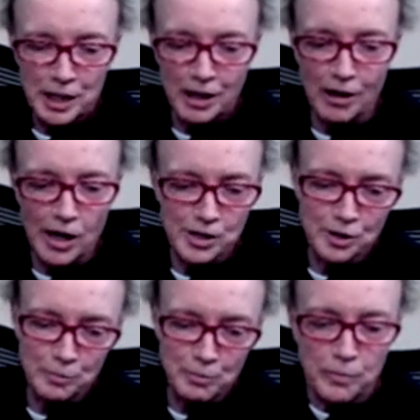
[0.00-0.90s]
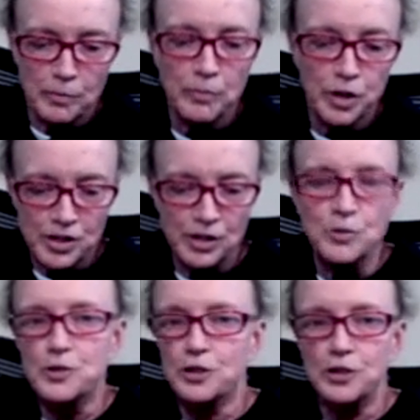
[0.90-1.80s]
awesome person
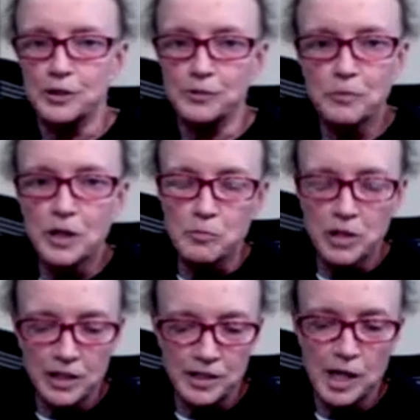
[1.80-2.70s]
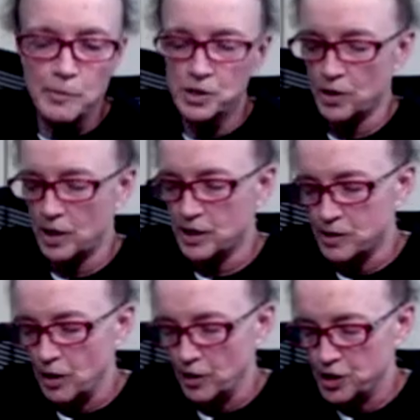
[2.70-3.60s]
who's going to completely demonstrate this,
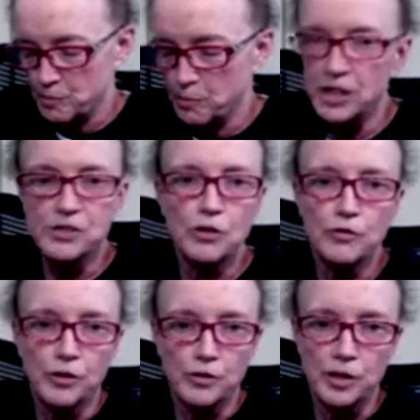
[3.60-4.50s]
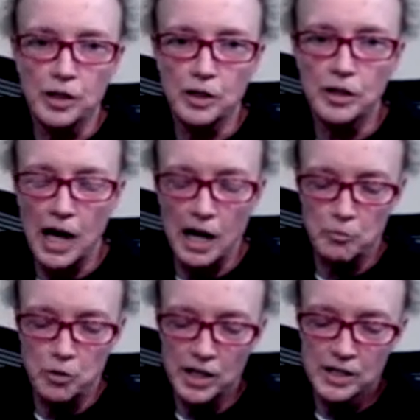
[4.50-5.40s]
so I'll just buzz over the high
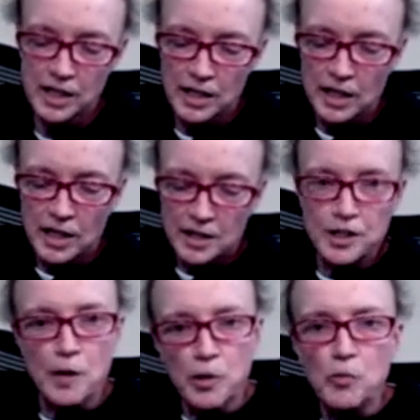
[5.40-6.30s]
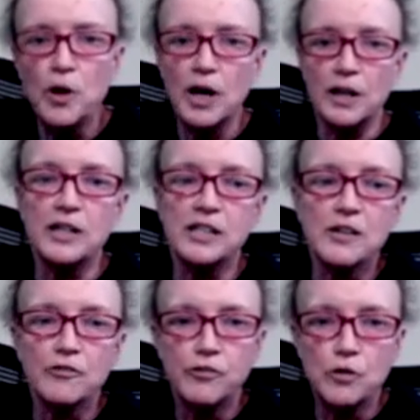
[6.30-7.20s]
points. Number one is
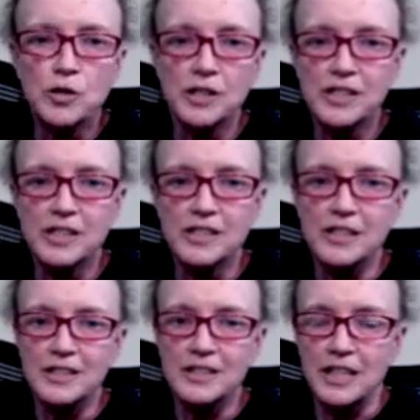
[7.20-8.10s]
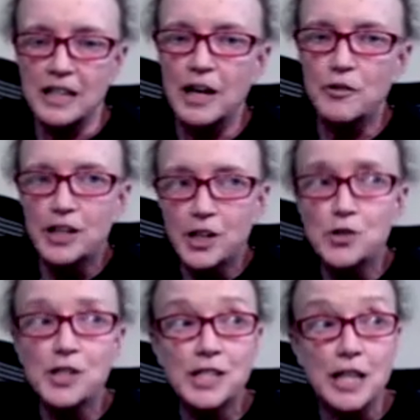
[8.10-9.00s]
food consistency. Now, the
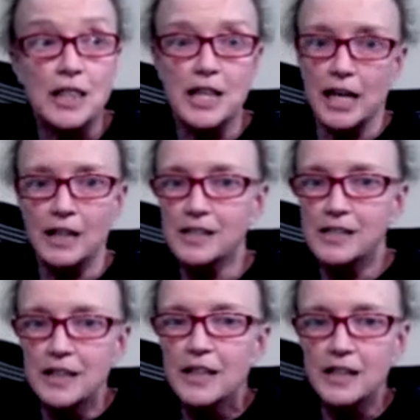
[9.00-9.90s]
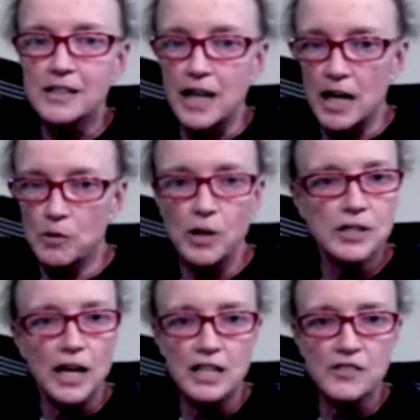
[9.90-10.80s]
interesting thing is it's not a
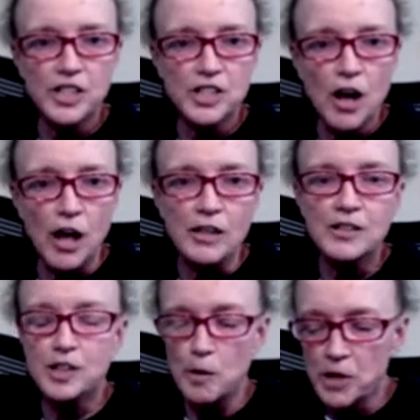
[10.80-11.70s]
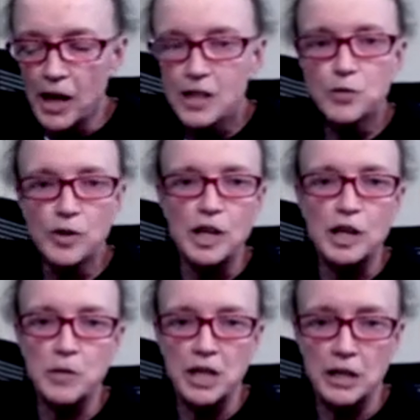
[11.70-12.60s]
one-size-fits-all. Some dogs with
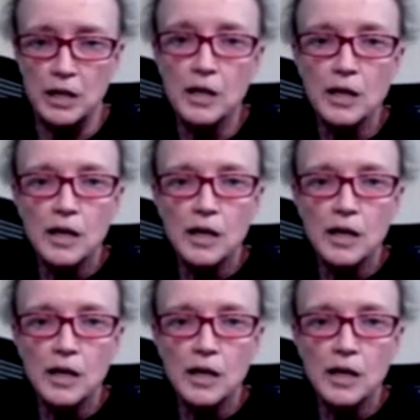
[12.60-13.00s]
ME